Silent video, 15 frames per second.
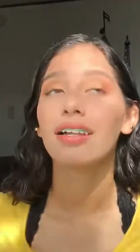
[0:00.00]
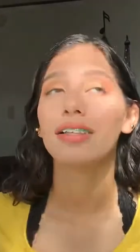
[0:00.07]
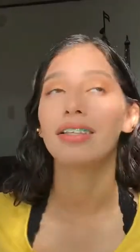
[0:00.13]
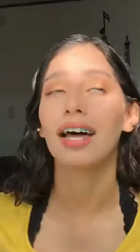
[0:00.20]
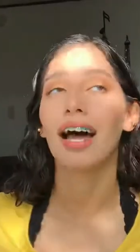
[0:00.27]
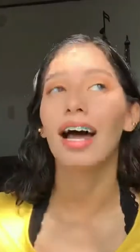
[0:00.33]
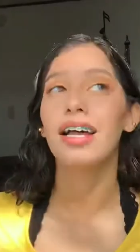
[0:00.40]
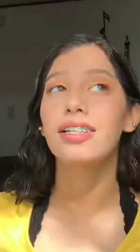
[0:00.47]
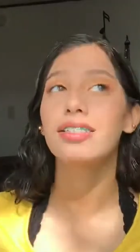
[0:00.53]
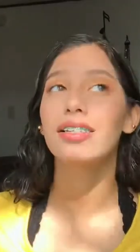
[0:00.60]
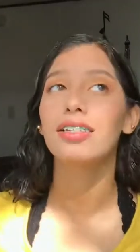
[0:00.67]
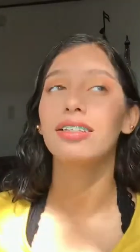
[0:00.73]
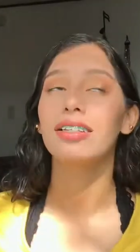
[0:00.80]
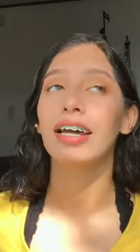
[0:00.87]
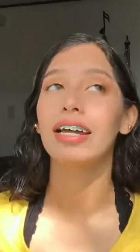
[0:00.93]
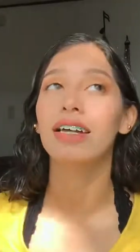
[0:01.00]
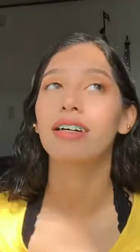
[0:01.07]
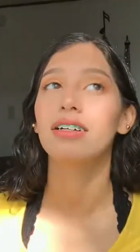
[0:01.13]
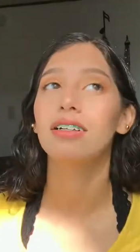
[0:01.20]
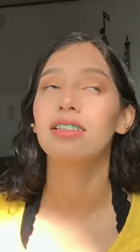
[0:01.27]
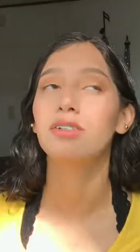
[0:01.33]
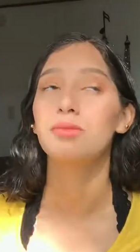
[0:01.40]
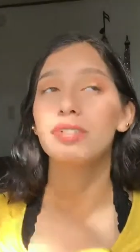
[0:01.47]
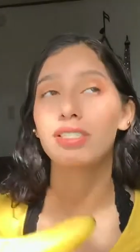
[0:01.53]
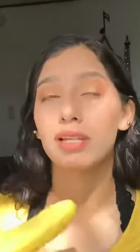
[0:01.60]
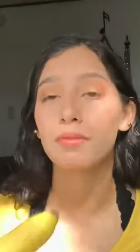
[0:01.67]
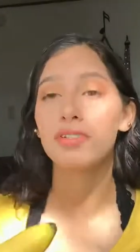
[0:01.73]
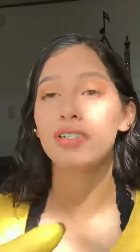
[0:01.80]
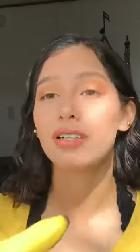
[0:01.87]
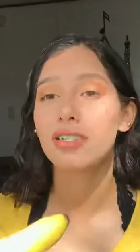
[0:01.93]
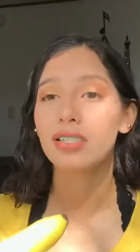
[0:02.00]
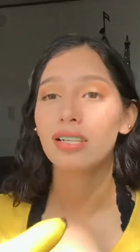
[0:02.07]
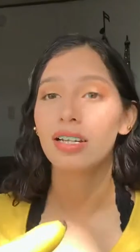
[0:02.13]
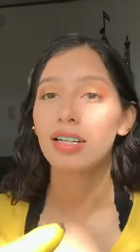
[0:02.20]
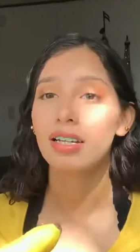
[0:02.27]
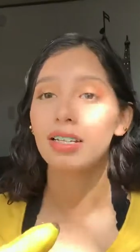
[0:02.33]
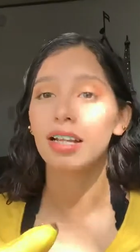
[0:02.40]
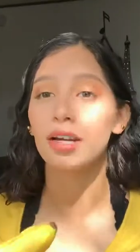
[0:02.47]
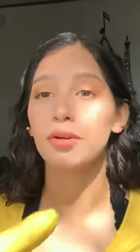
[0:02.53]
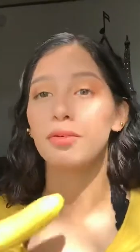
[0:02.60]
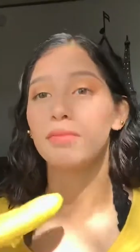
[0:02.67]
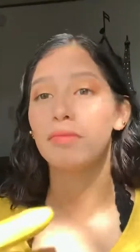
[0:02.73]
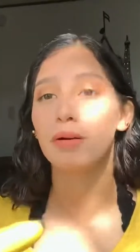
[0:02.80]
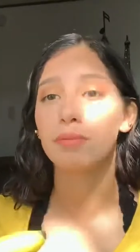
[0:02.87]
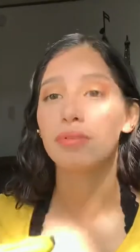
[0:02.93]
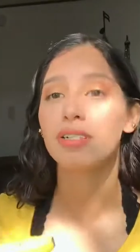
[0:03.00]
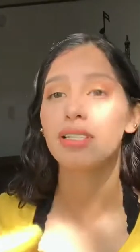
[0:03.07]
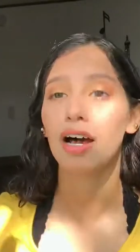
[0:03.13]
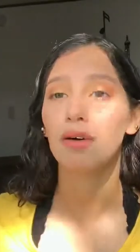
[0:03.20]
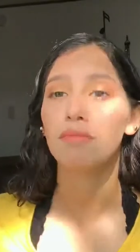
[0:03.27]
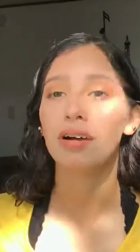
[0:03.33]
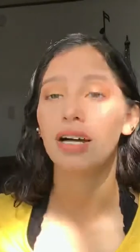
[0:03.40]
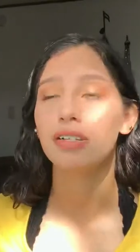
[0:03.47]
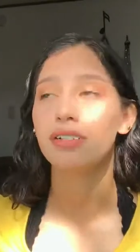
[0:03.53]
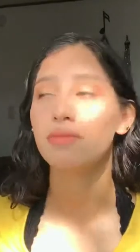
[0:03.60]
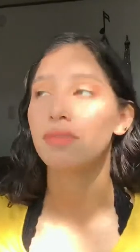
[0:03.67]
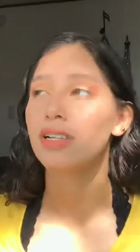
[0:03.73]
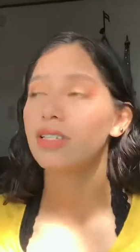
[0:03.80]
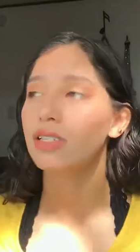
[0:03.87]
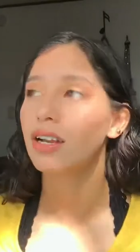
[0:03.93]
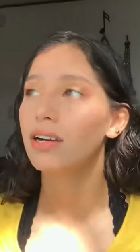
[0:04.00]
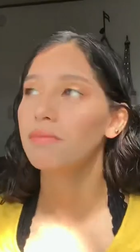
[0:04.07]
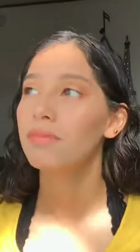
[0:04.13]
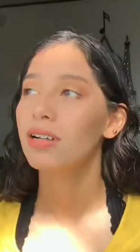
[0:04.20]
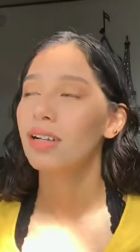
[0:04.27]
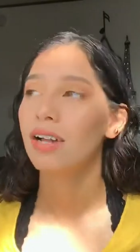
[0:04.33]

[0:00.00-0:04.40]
that like the receptionist lady like remembers how bad you messed up,